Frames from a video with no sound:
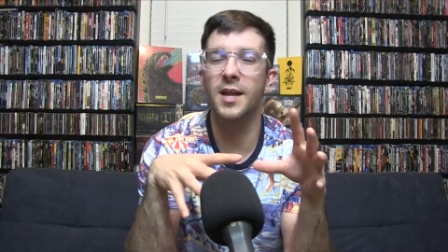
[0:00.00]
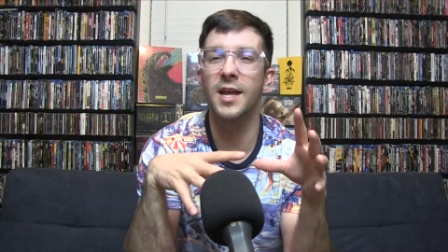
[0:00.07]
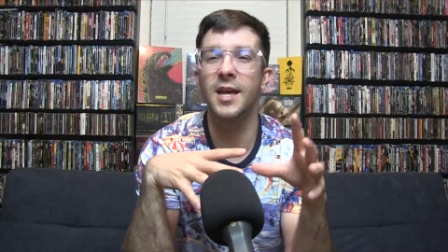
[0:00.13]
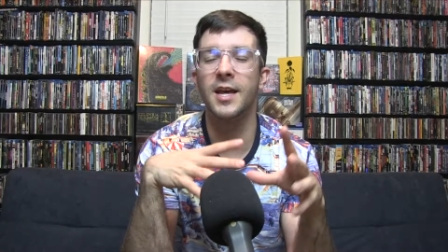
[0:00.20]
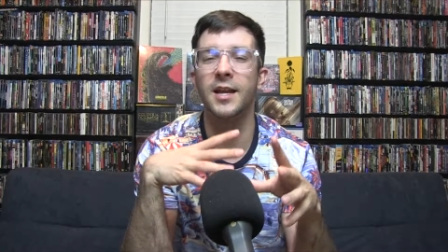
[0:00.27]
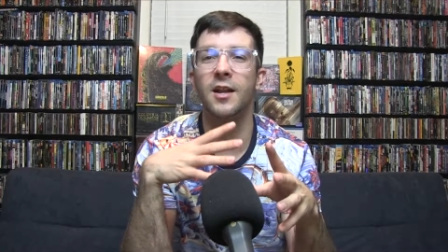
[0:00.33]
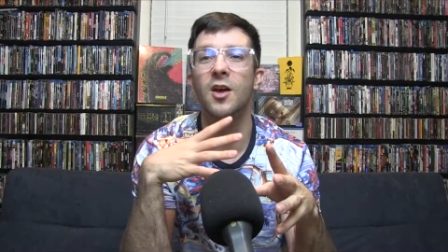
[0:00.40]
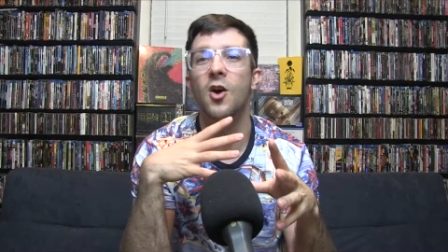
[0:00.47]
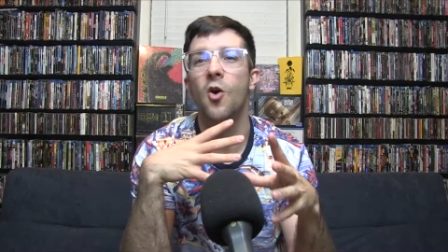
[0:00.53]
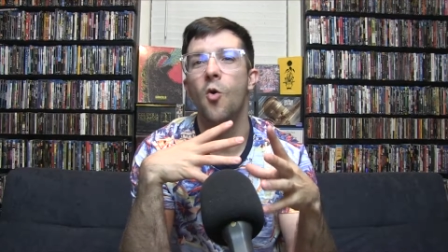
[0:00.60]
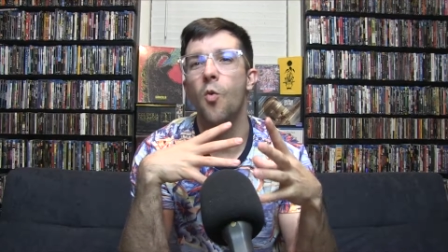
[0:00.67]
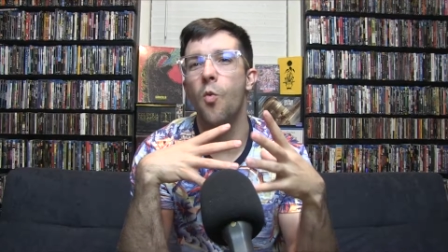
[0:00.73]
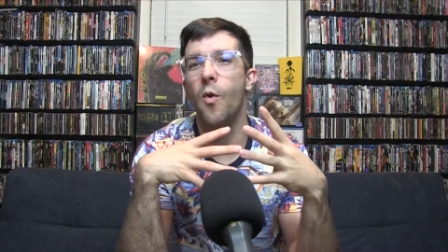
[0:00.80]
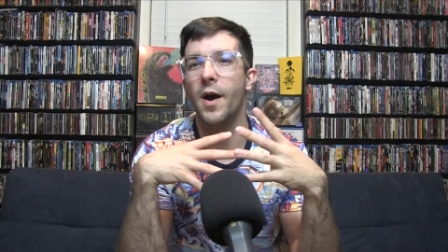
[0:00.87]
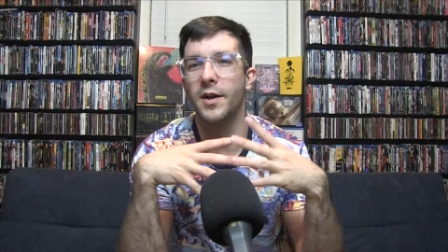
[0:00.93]
in
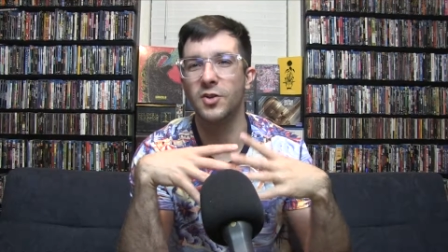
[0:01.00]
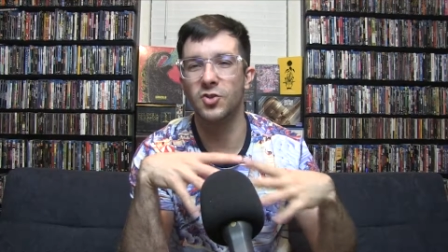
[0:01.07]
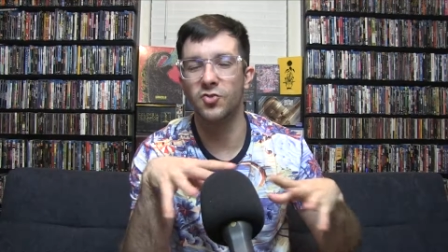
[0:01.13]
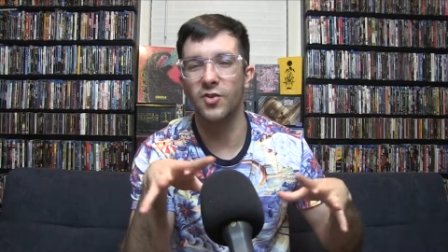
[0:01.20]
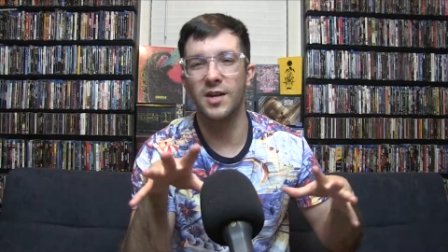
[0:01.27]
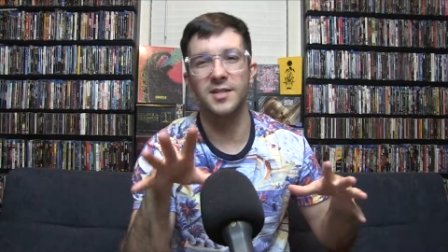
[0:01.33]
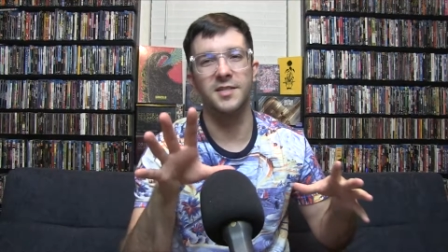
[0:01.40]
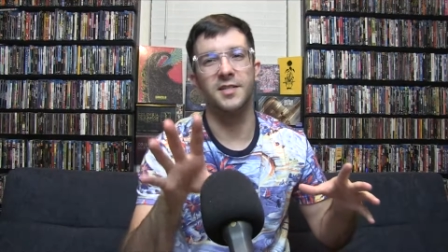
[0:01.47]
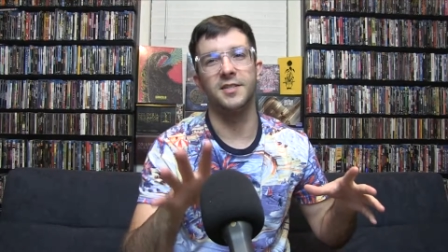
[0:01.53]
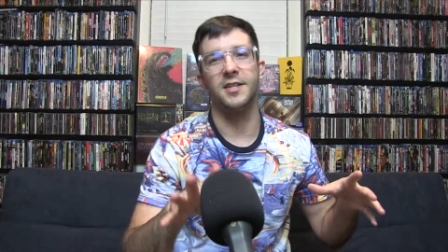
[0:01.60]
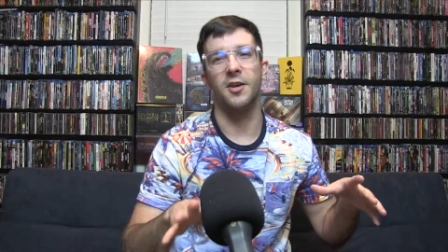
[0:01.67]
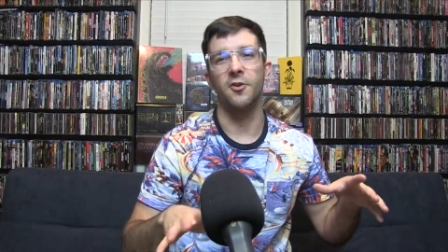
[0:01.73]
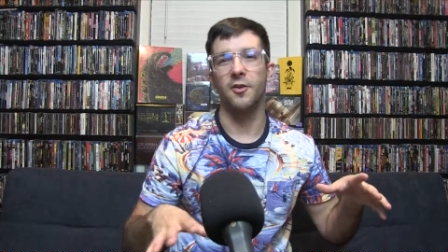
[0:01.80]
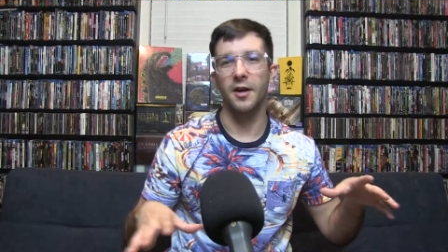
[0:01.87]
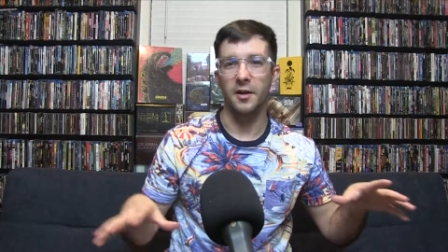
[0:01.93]
white dresses
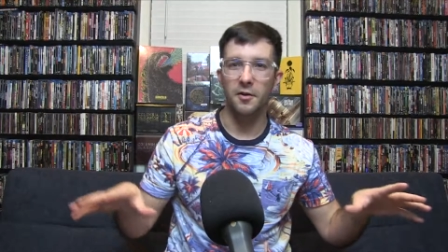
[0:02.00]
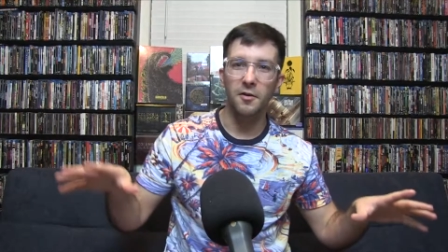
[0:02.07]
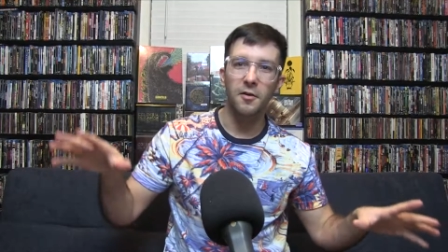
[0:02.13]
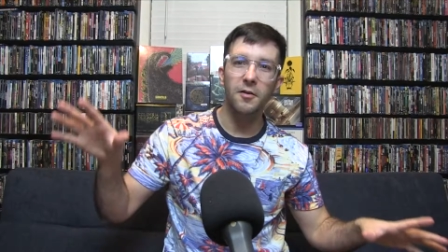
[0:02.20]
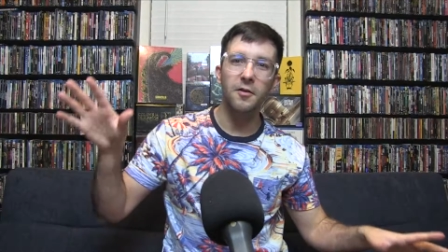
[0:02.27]
that are like,